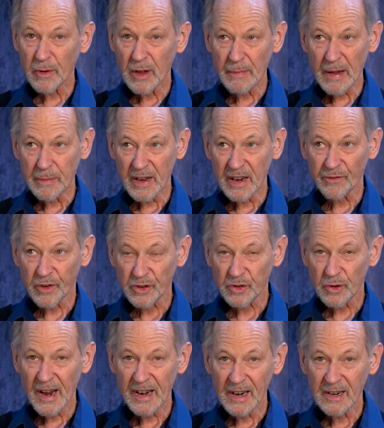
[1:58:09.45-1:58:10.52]
The government may
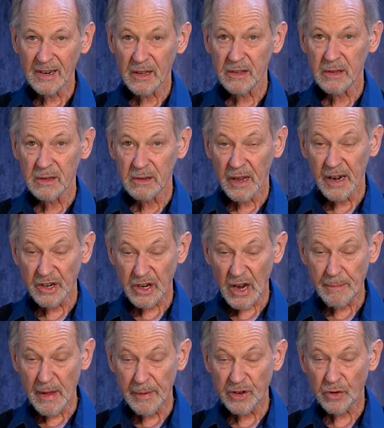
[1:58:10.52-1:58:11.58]
be infiltrating,
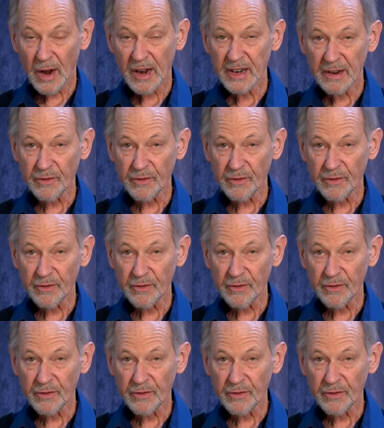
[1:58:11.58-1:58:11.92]
the NHI